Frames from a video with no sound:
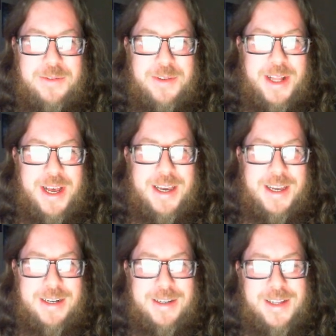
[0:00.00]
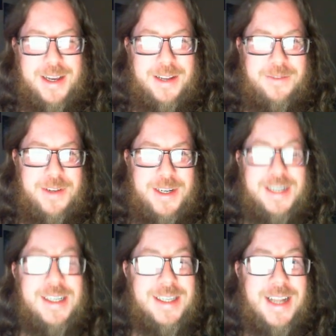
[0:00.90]
if you like it, dislike it if you
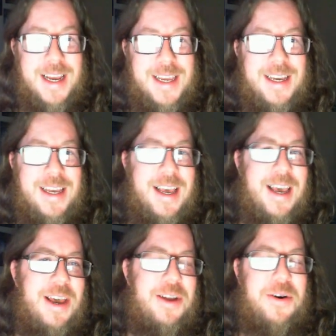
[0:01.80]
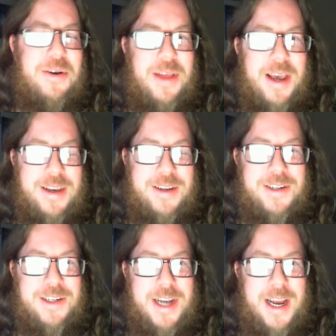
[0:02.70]
dislike it, and all that
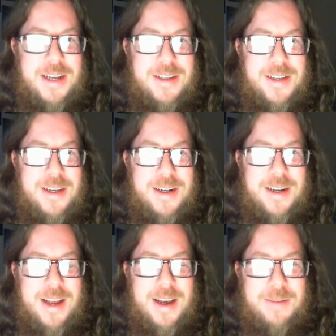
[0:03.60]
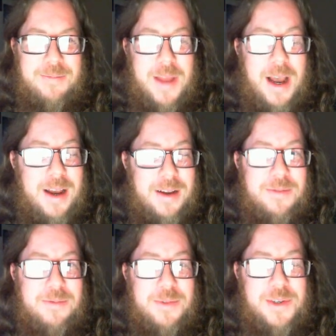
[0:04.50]
good jazz. And um, I
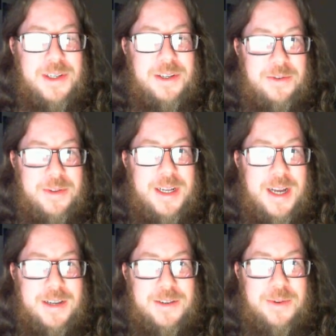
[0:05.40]
will see you in the next